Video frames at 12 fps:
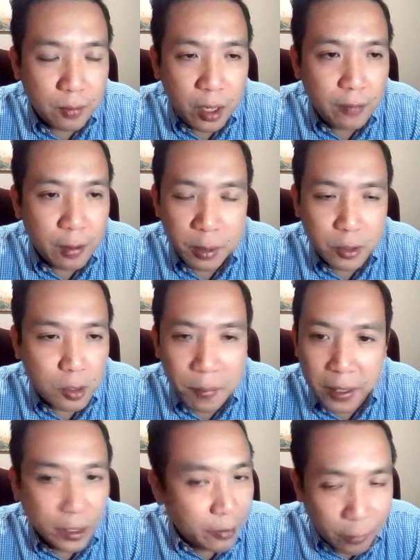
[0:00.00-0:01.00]
one of the most
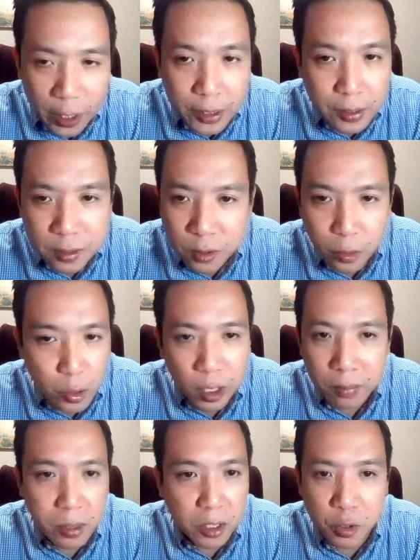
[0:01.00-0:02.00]
competitive rates so you
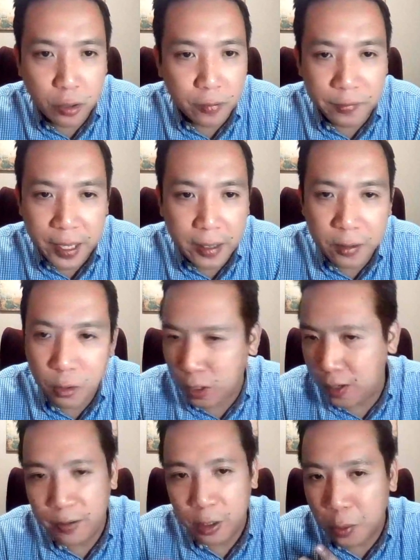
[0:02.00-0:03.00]
can be assured of that you
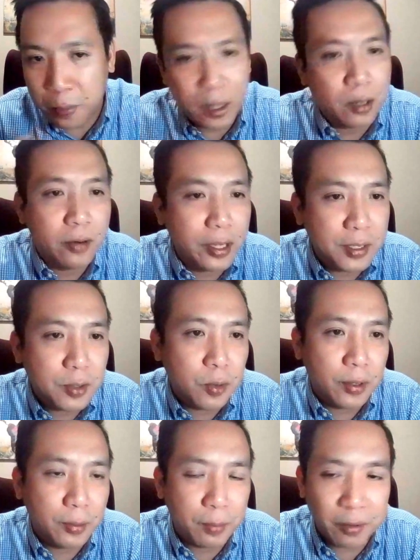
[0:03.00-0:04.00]
can even compare rates to
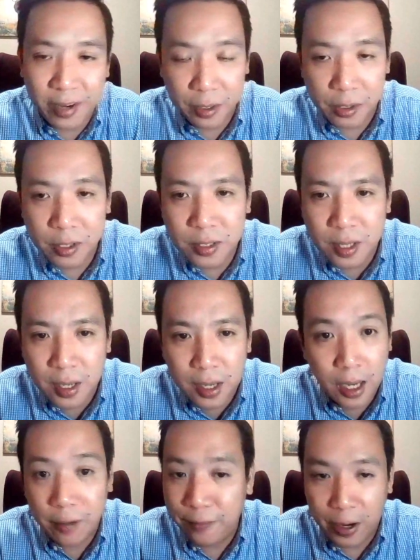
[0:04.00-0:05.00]
other providers
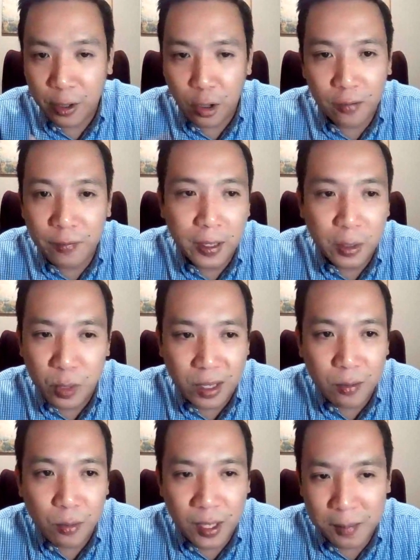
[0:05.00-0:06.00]
i'm very confident
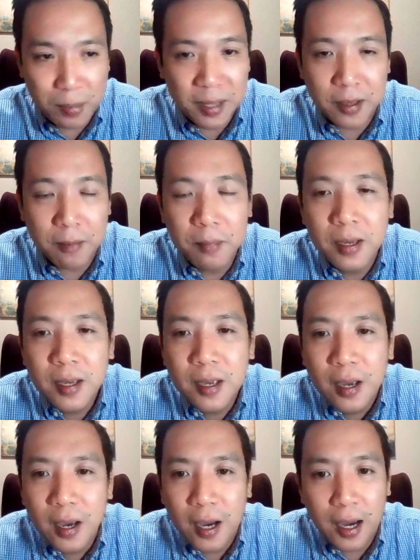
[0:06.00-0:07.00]
we, we can beat them
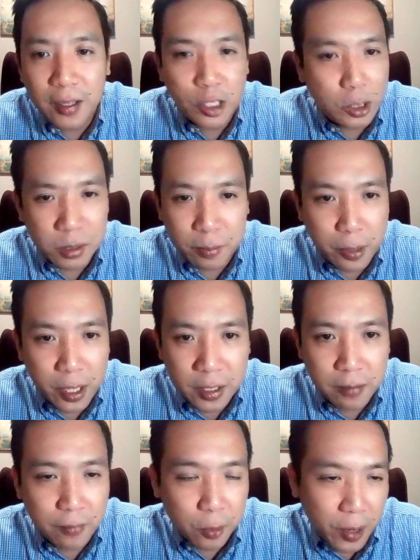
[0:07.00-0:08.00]
uh, in terms of
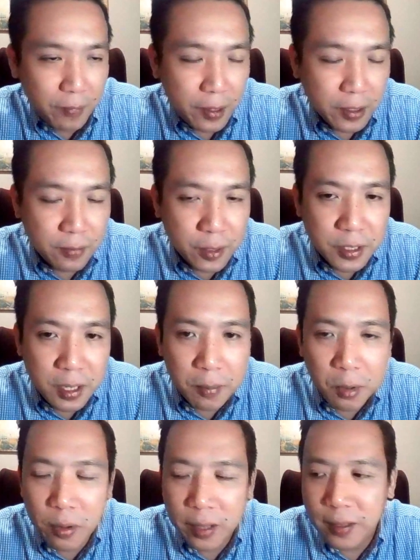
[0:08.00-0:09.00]
pricing for FX, for
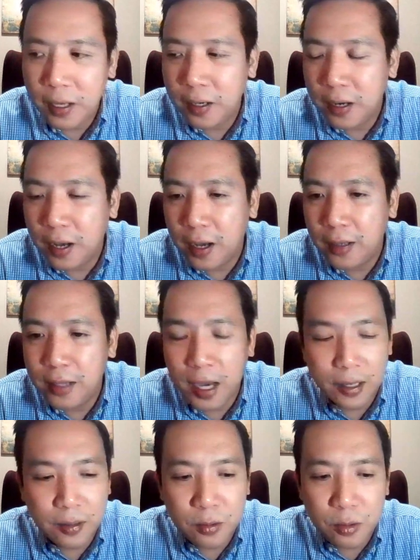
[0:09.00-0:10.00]
example. And then, uh,
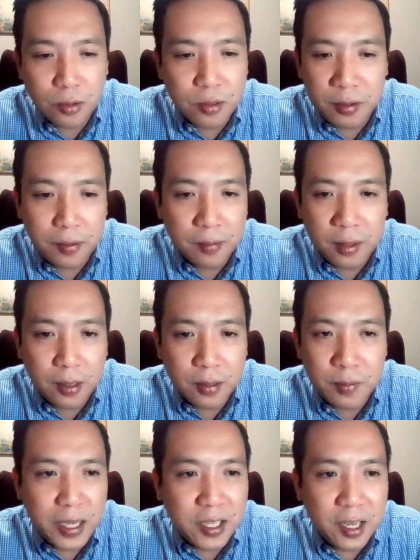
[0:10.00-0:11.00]
yeah, it,
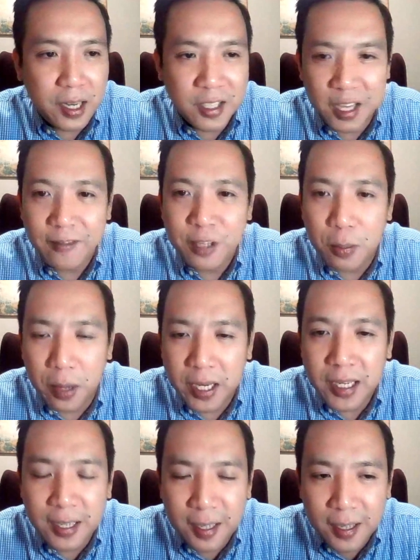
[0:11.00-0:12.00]
it's basically, it saves you
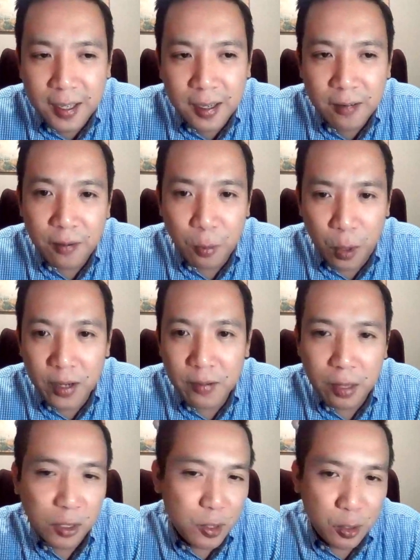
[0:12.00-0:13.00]
money for
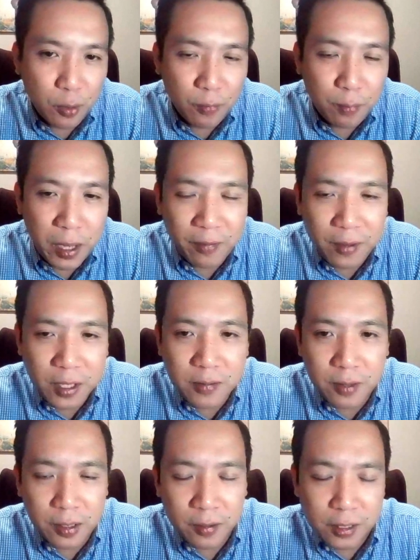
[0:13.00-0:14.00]
one, because you don't pay
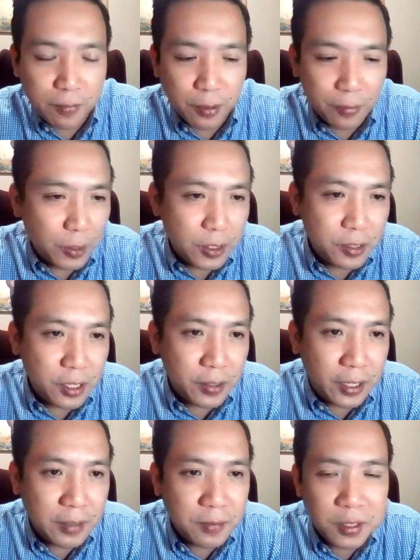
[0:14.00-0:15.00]
fees, at least for the first three
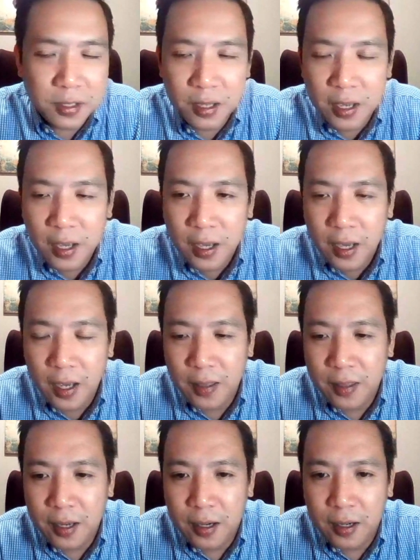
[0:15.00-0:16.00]
transfers.
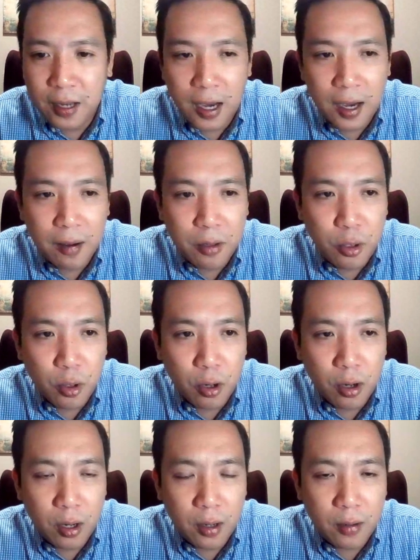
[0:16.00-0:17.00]
And then uh,
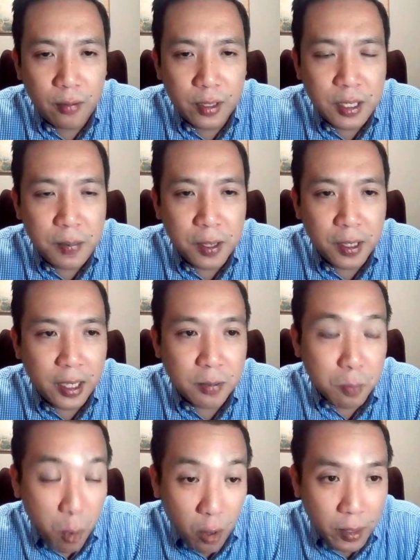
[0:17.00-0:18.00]
your recipient
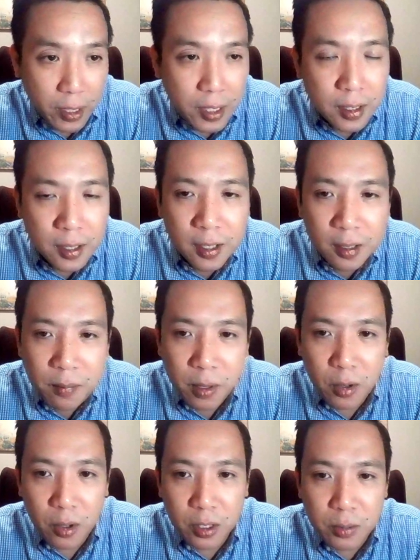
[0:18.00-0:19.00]
gets more money
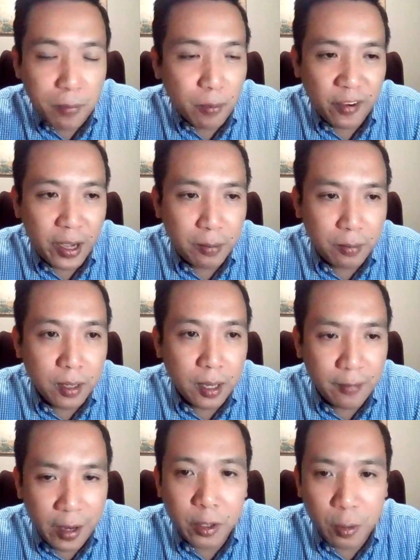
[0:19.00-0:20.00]
because we provide
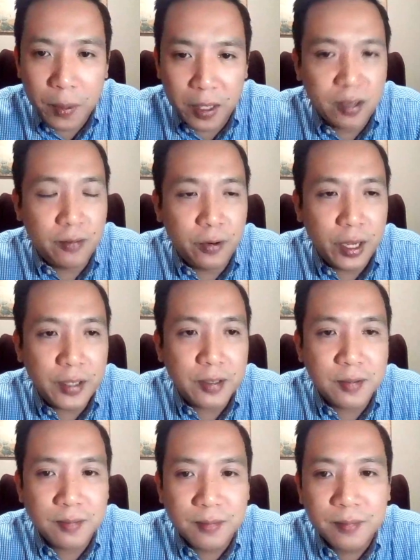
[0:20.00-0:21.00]
uh, very competitive rates.